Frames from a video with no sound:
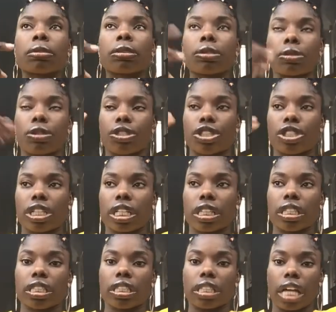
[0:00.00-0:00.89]
So you just
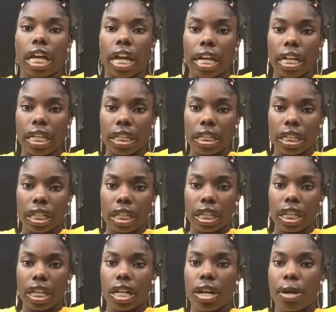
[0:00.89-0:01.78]
have to sign
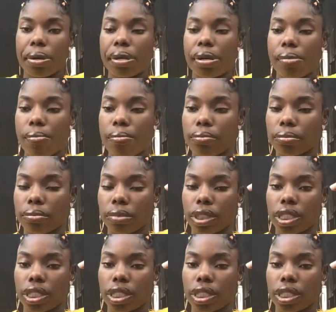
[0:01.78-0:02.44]
um,